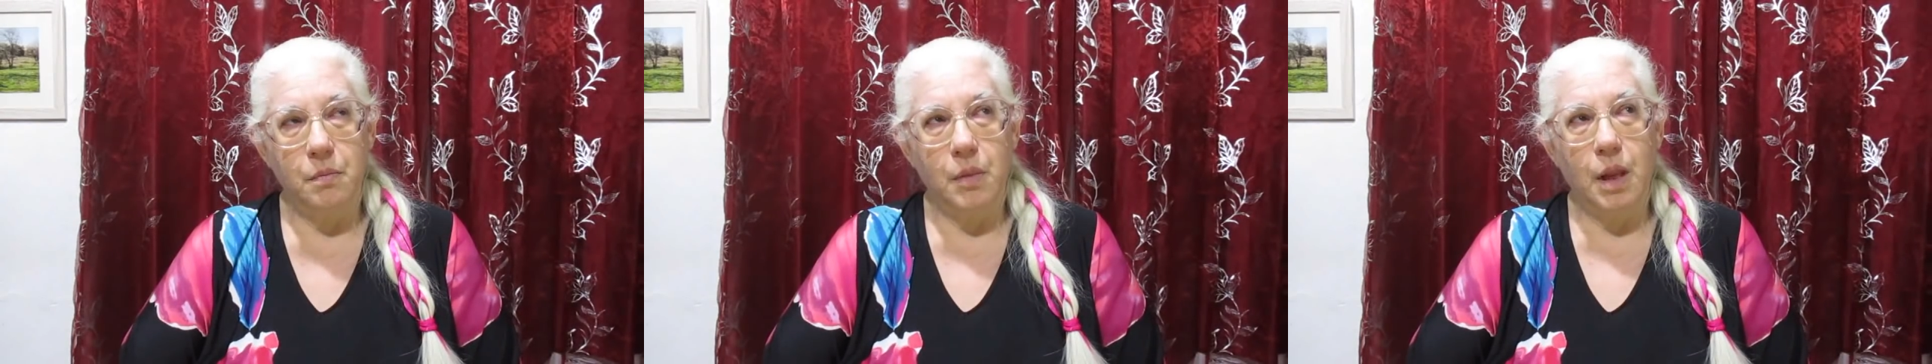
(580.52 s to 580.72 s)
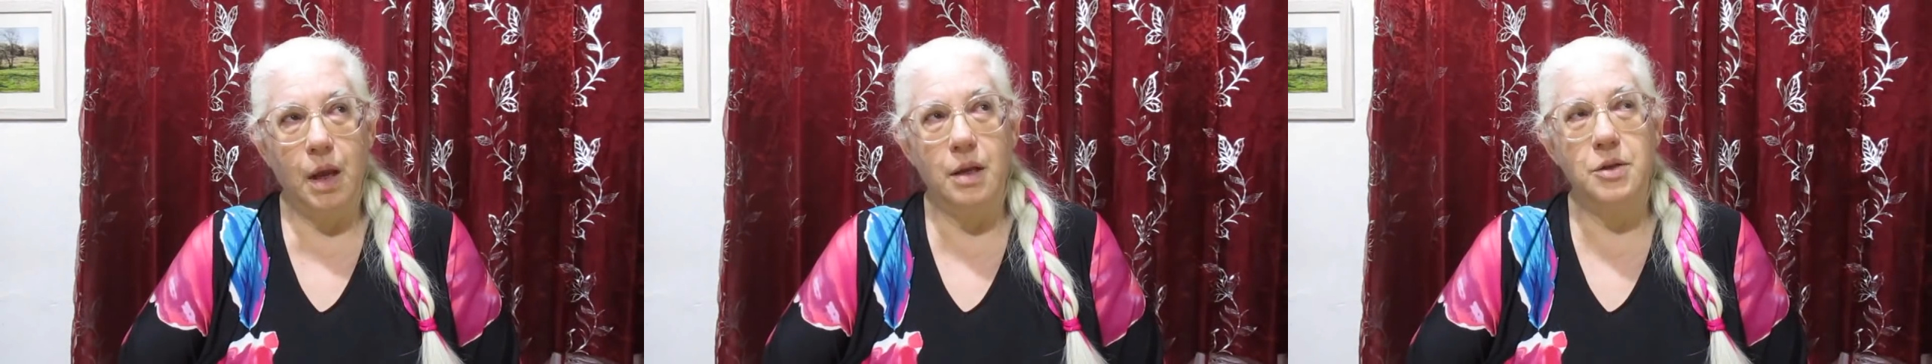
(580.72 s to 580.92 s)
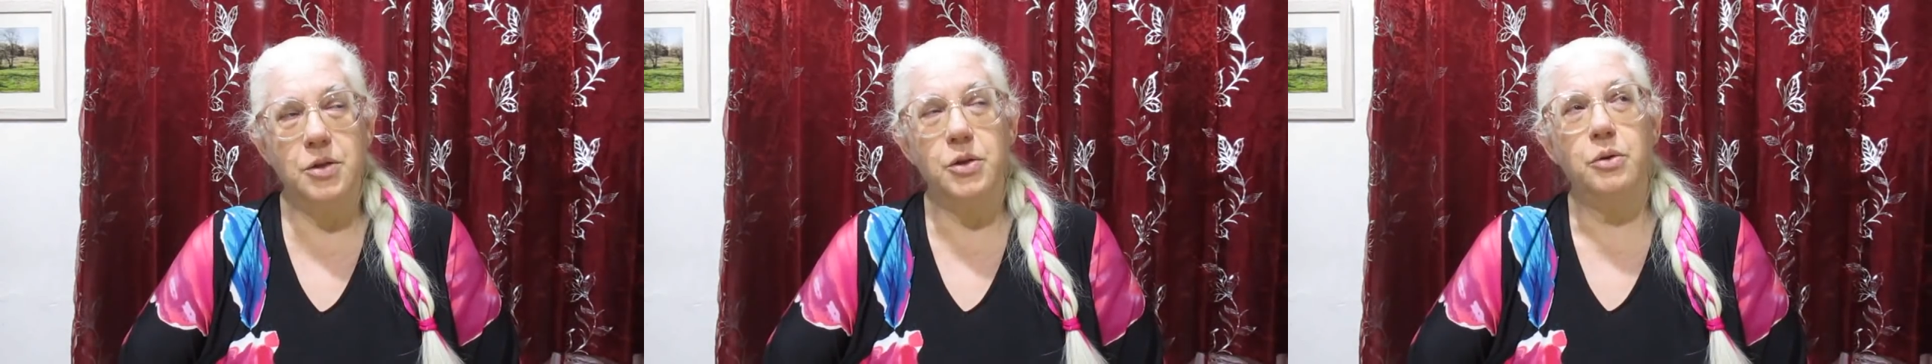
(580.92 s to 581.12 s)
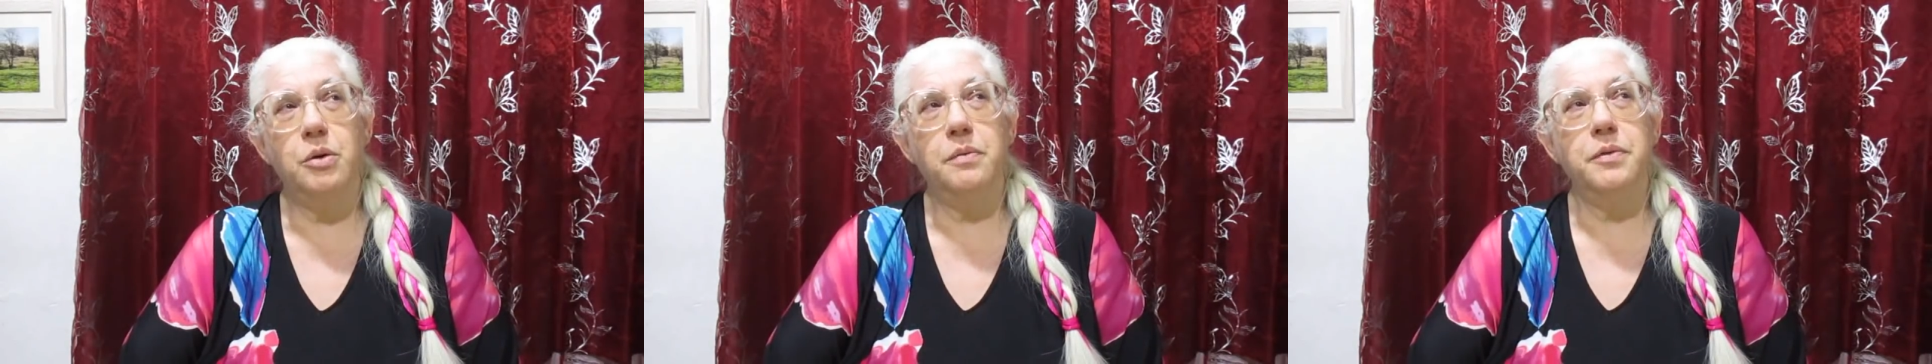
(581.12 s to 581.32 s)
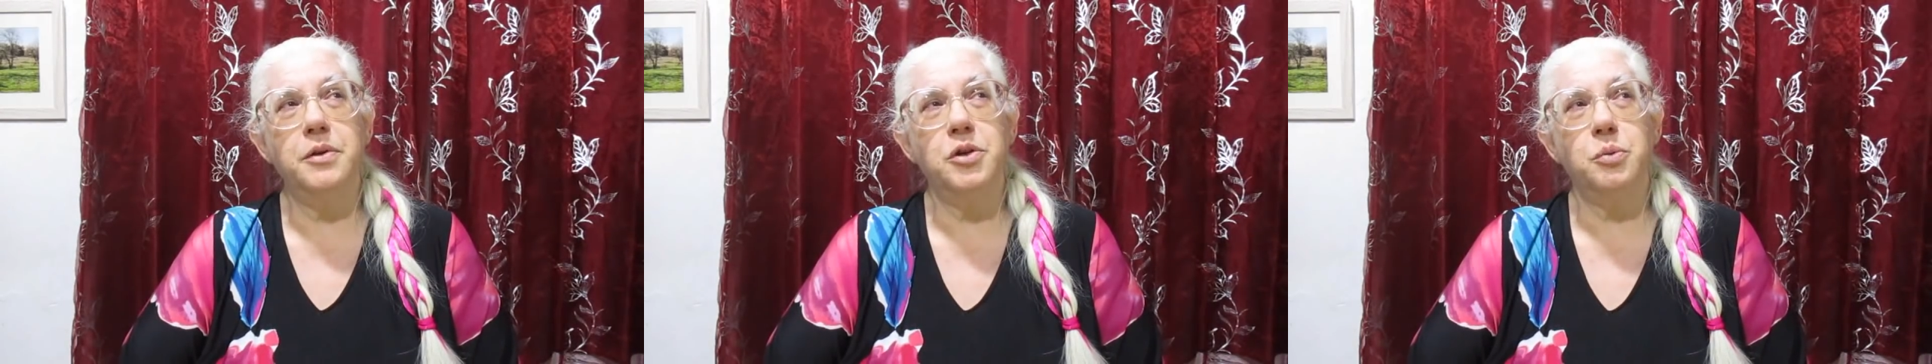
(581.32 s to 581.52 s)
And so if
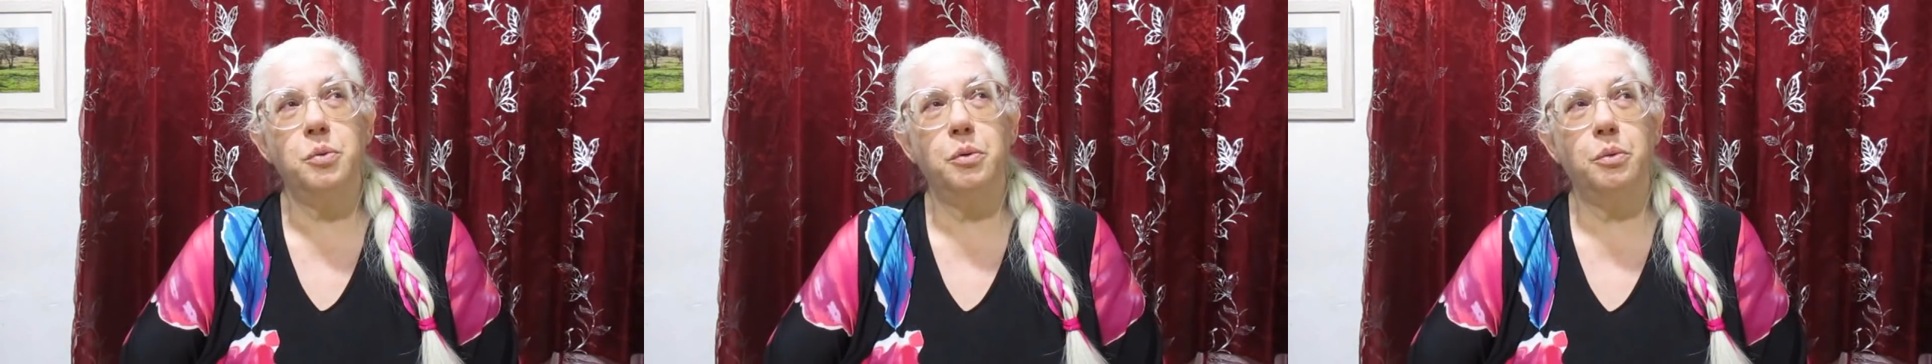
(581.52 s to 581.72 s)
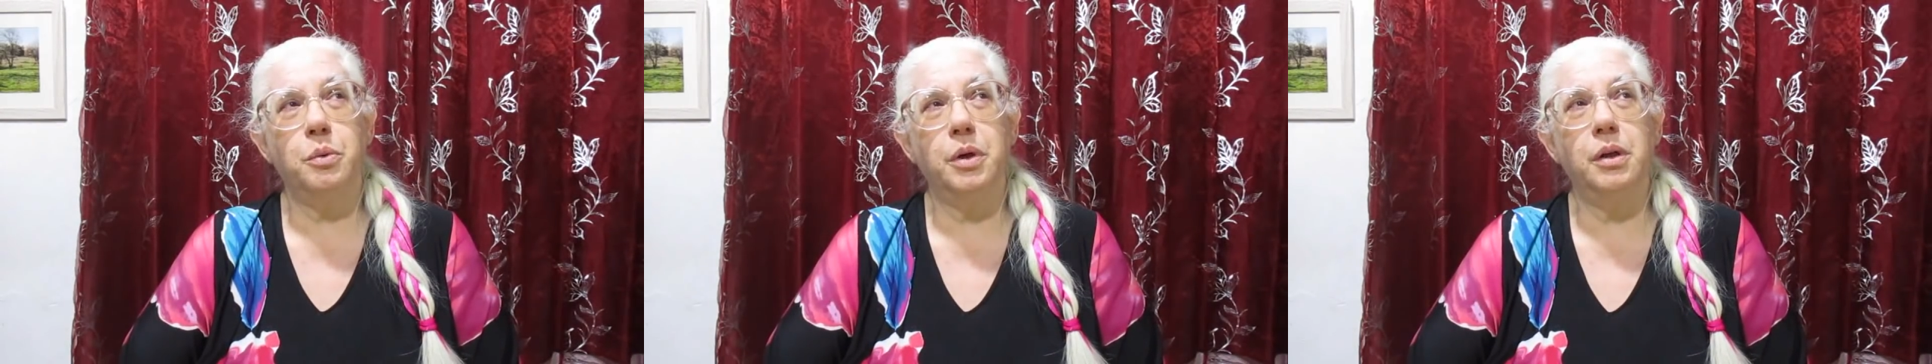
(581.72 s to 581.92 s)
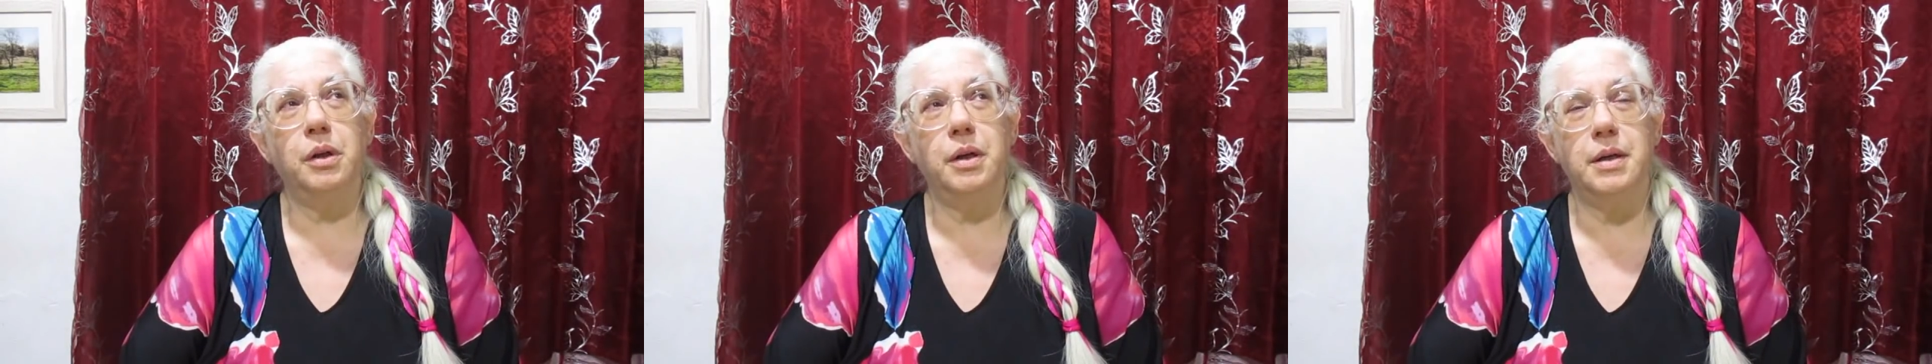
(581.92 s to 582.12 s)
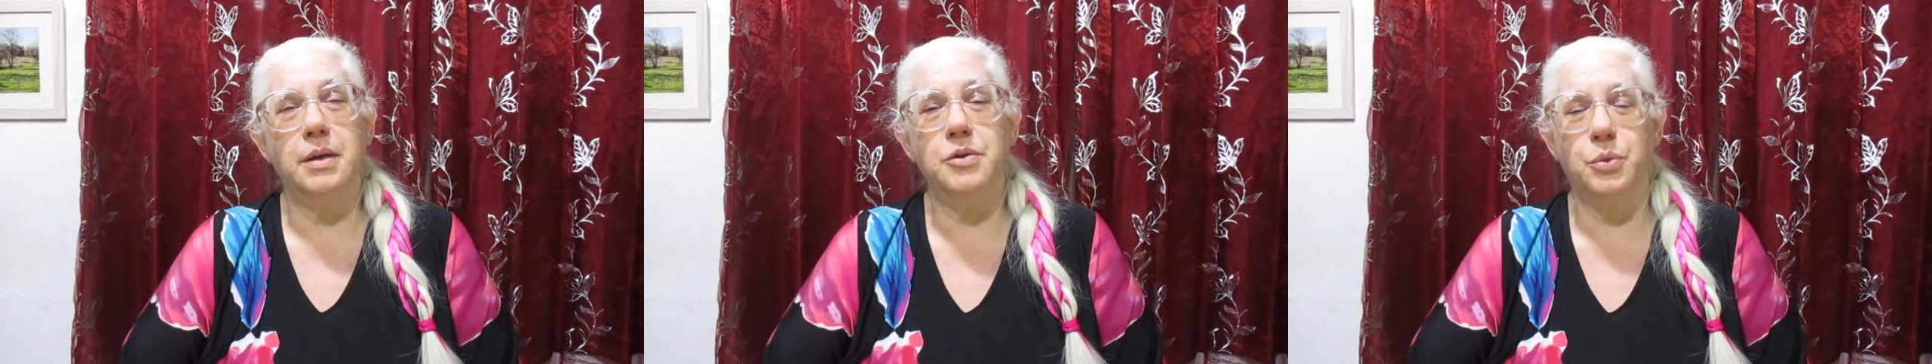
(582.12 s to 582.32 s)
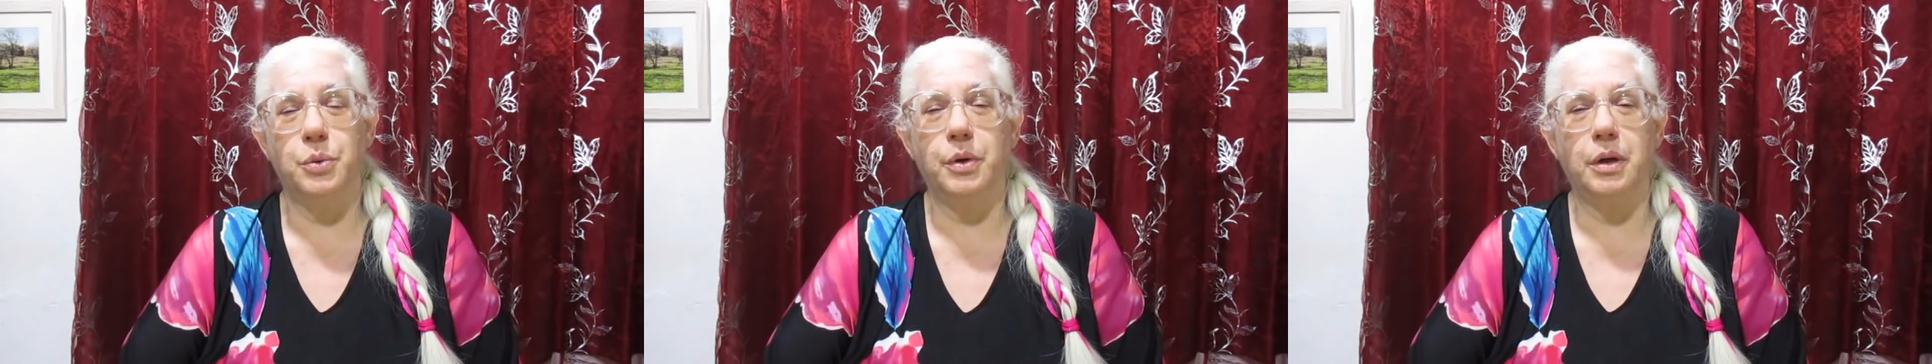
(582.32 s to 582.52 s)
this were really
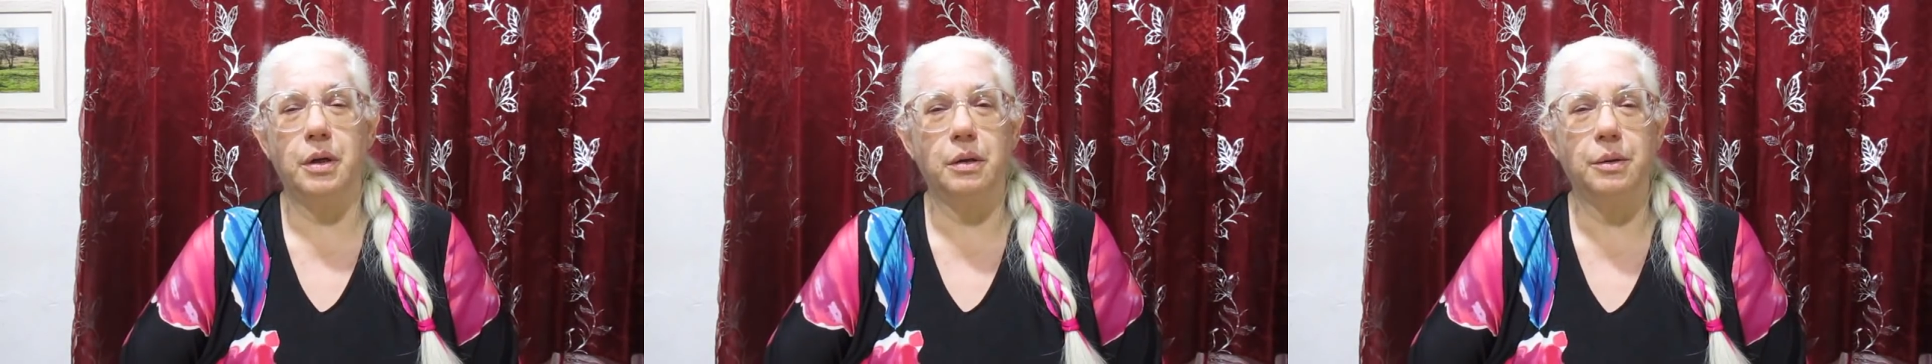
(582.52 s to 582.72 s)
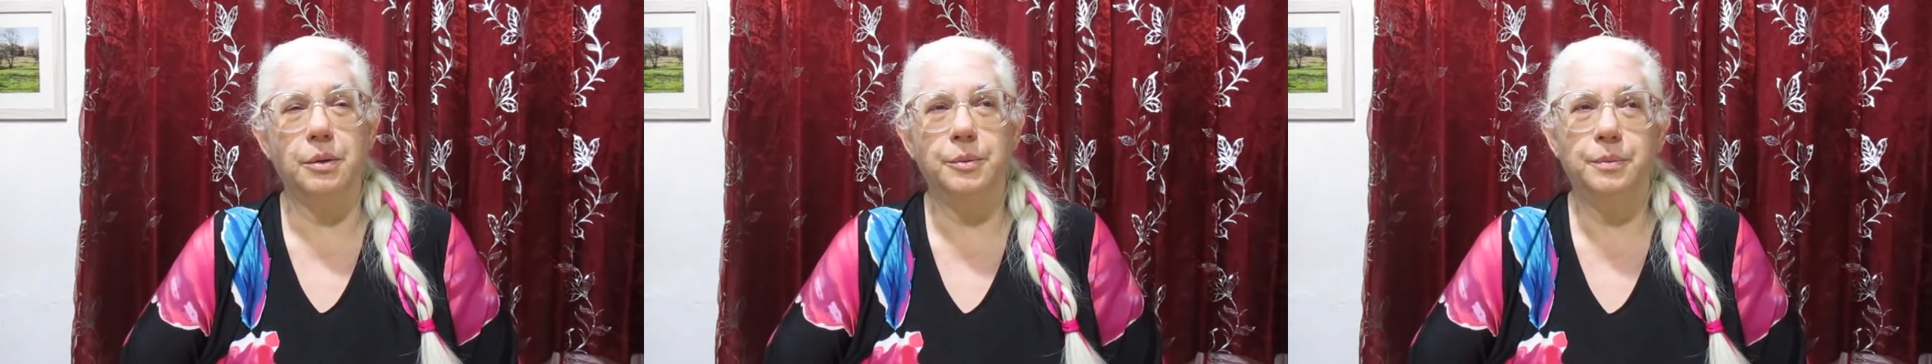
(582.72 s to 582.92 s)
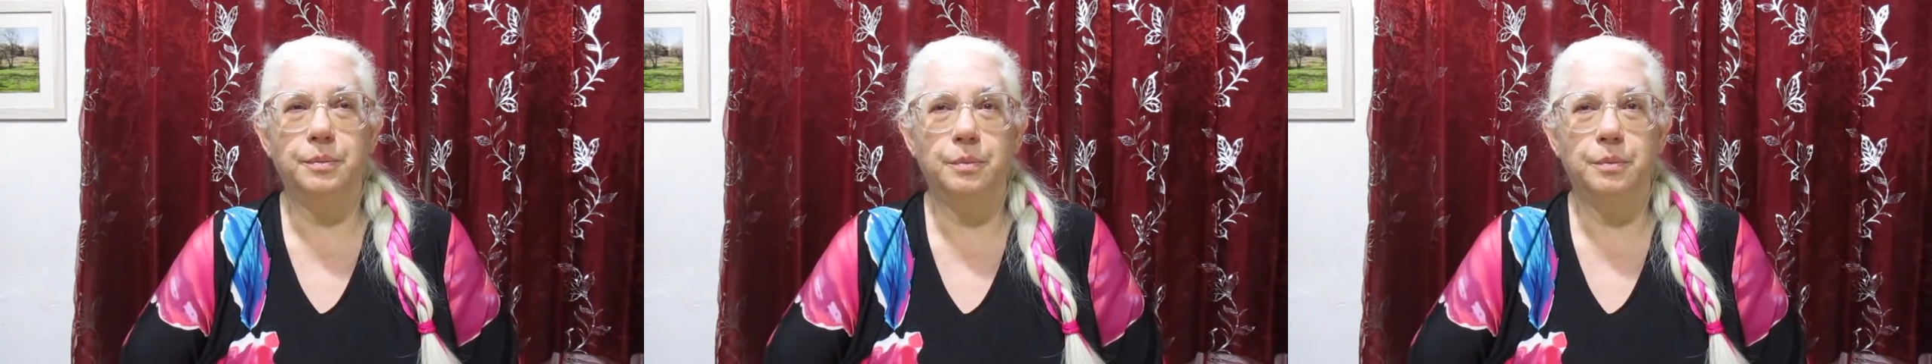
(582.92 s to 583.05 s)
Israel,